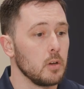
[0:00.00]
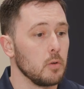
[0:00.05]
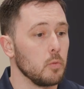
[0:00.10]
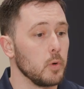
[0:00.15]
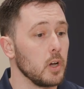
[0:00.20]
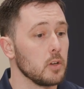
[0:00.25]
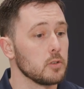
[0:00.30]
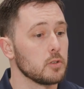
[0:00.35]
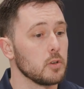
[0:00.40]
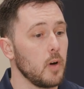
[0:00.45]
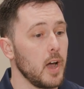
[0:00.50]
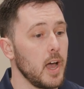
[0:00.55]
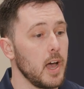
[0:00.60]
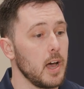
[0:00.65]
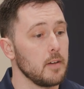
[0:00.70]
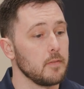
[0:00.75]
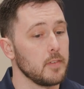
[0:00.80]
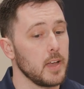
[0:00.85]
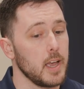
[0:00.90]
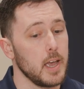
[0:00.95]
We also
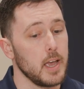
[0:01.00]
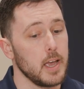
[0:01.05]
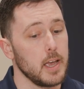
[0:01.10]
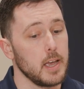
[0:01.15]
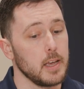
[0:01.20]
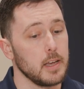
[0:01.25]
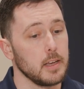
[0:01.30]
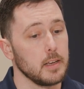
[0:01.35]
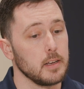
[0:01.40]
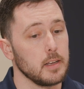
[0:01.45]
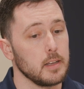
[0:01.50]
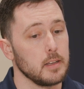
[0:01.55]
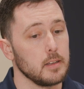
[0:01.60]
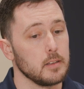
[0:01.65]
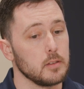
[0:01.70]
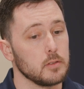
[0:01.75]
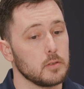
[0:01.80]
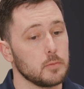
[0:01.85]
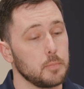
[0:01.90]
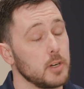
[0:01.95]
have a
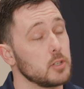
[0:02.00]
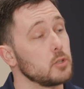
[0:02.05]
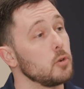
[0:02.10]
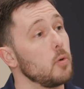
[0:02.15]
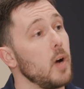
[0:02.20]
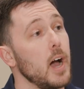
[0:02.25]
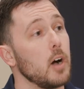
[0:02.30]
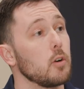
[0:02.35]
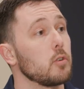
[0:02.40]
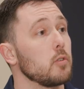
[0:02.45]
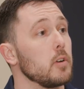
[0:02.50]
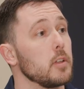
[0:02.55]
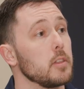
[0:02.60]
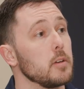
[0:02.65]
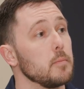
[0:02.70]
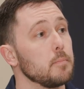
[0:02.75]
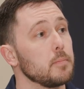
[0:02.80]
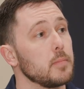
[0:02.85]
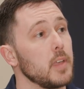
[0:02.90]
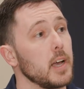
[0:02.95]
special
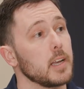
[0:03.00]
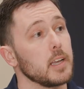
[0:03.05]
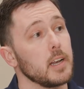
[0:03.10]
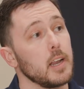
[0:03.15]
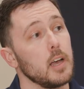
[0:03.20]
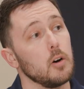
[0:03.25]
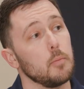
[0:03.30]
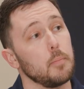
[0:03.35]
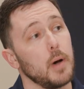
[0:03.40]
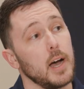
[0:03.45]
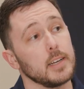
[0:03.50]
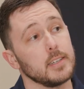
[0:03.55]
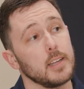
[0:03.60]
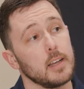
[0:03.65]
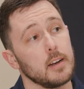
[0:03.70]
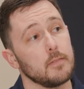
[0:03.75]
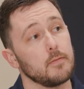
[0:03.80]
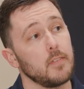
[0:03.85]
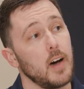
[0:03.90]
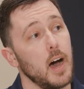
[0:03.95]
algorithm that can help
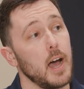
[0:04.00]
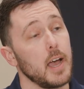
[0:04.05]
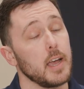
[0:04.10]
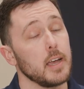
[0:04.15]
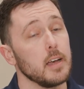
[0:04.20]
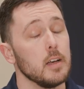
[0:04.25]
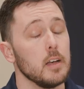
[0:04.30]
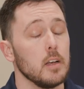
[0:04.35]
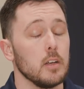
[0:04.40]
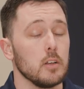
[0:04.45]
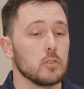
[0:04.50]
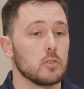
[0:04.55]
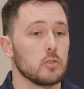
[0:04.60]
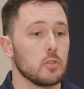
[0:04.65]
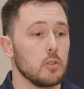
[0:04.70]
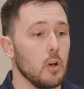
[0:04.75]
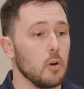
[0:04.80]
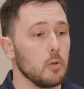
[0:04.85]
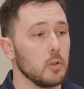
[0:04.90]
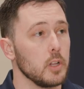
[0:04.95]
identify
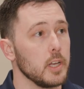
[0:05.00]
slow